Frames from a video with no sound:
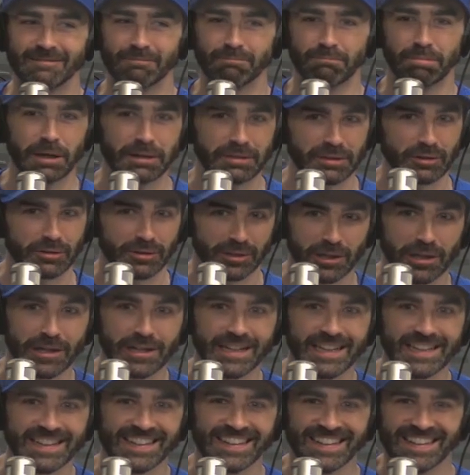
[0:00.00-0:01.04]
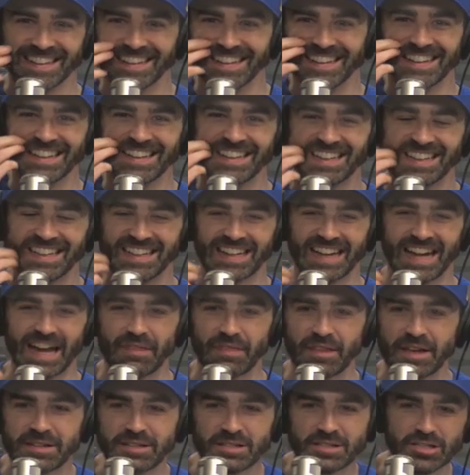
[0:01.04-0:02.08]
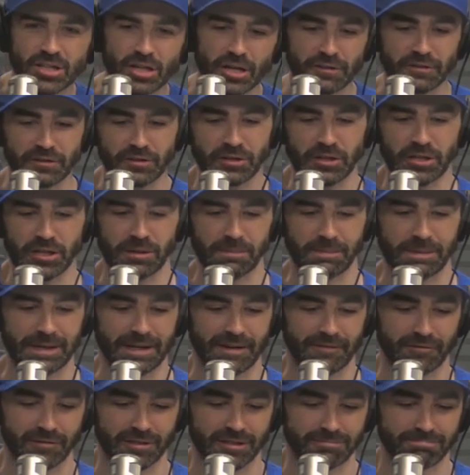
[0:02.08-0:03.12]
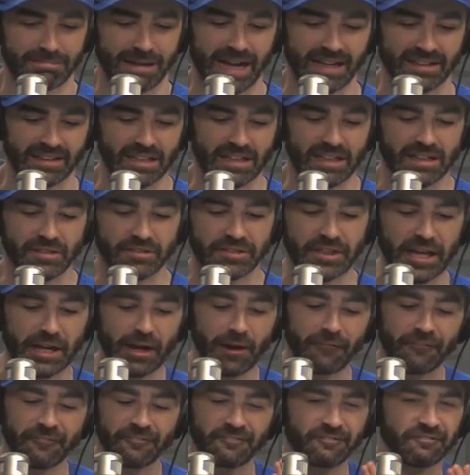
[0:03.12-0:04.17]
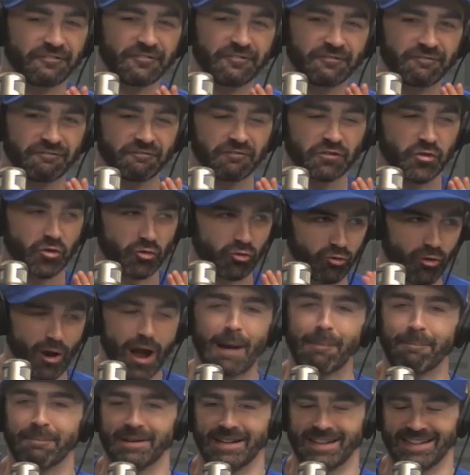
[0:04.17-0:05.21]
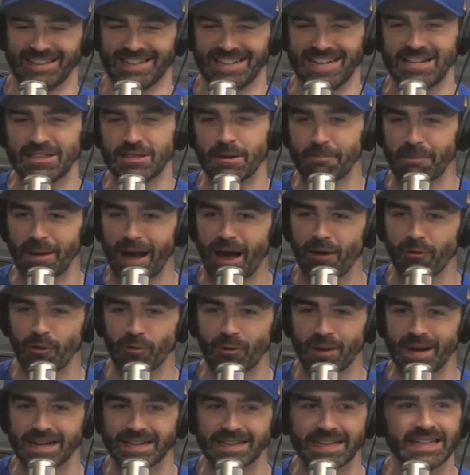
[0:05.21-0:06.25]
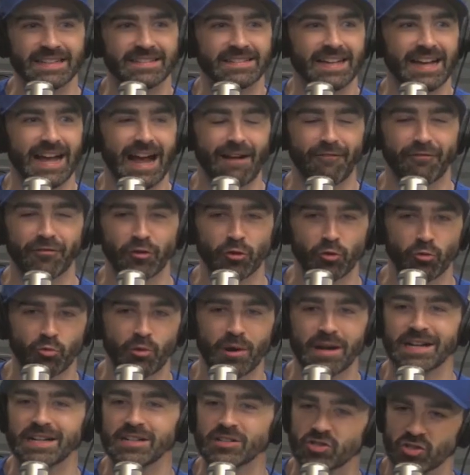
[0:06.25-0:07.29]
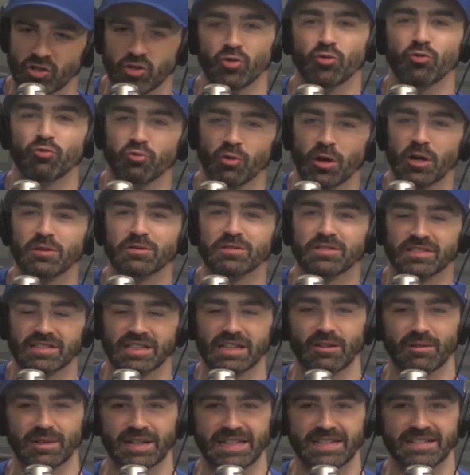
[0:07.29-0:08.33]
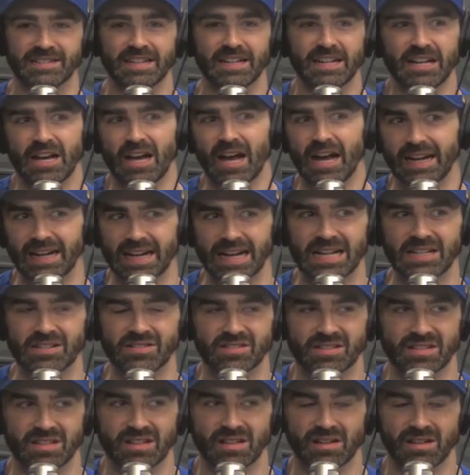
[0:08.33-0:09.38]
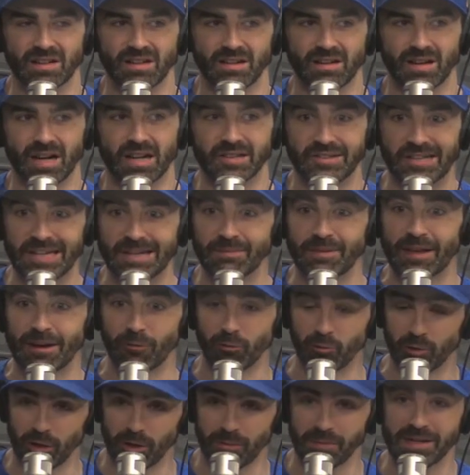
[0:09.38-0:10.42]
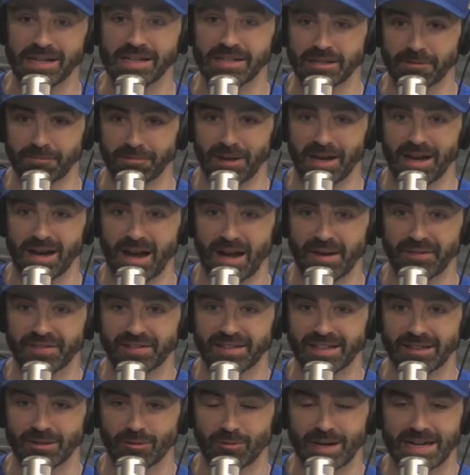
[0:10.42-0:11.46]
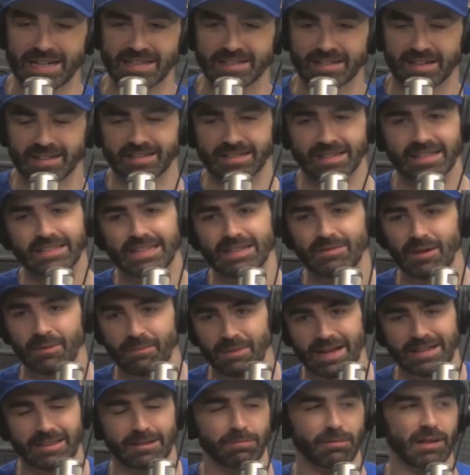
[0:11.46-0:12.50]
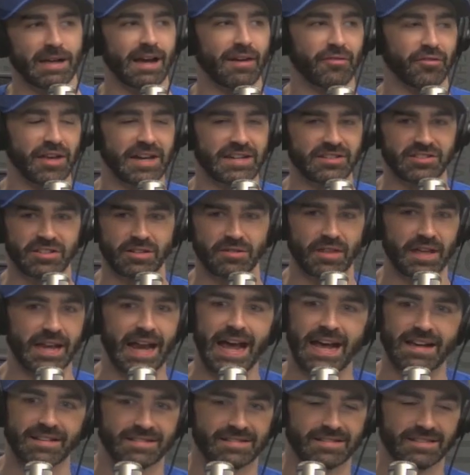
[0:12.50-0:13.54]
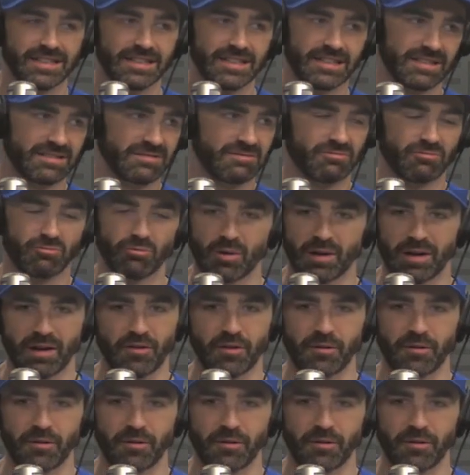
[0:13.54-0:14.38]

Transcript: but they're good. And they deserve a little bit of respect. They are dropping in the power rankings after winning 2 road series against a team that will be in the playoffs in the White Sox and a team that made the playoffs last year that has one of